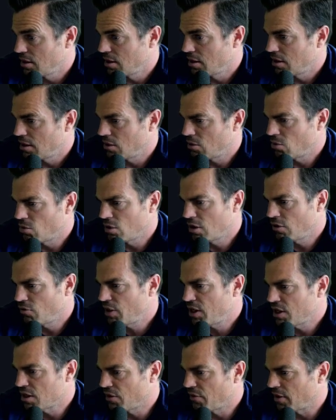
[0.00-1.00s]
Now why have we
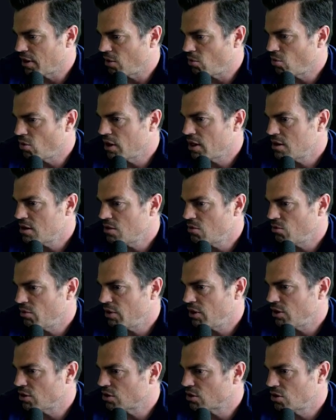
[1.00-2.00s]
done that? Why didn't we
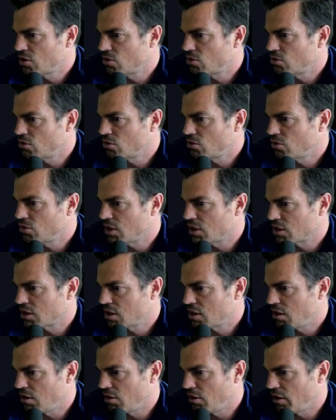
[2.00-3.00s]
just call this
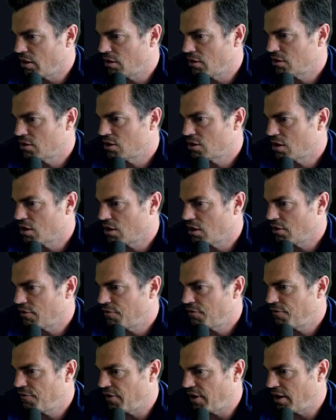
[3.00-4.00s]
client to kind of
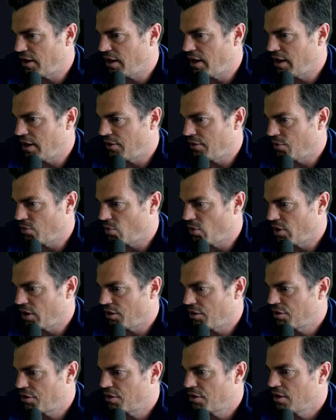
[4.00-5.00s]
fit in
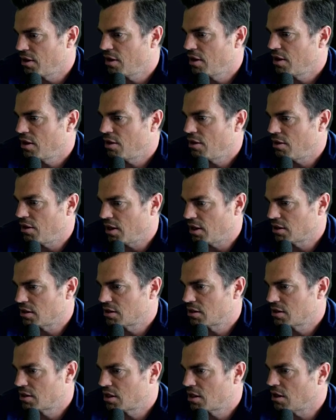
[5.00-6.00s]
with
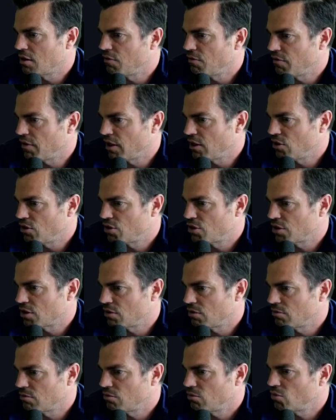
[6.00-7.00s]
this
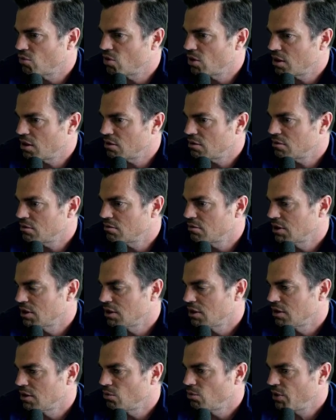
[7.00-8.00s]
convention? Well,
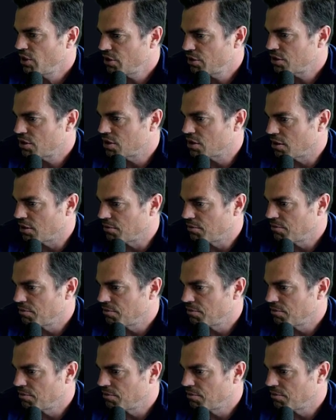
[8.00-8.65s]
we could have done.